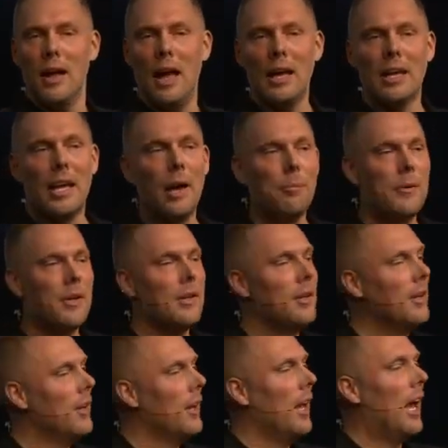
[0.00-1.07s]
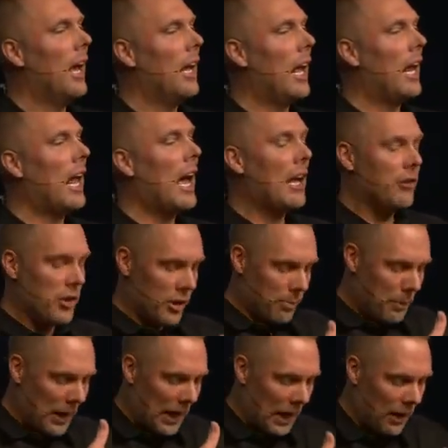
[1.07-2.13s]
I kept it, and I
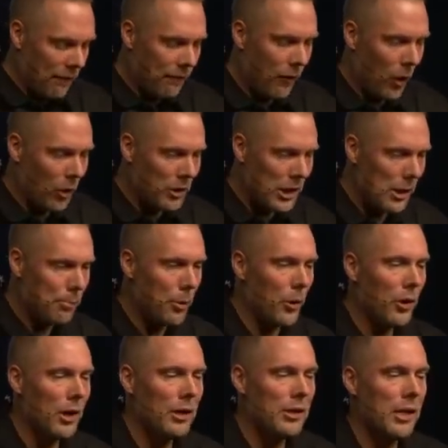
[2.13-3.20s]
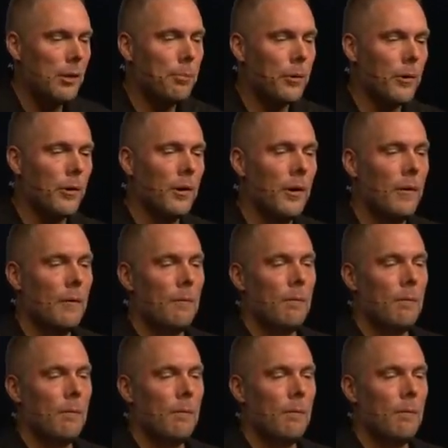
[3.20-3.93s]
just began to fall deeper and deeper